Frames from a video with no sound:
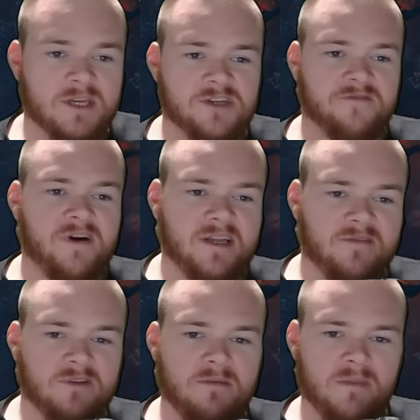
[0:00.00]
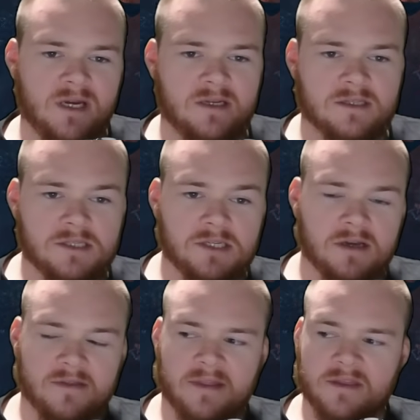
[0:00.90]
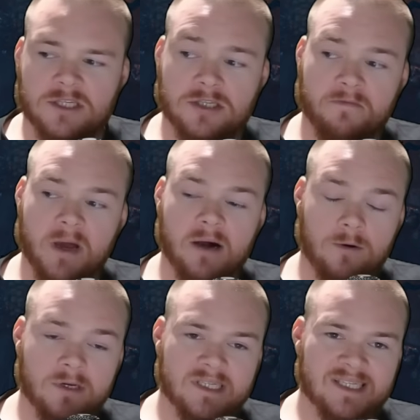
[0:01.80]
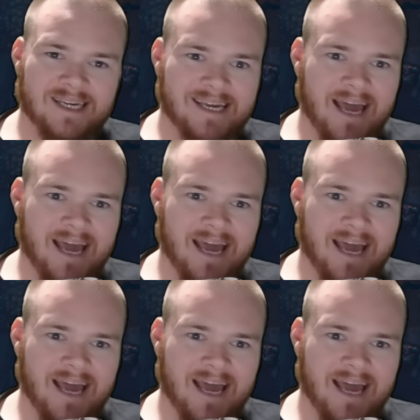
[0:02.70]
This effectively means that the spell is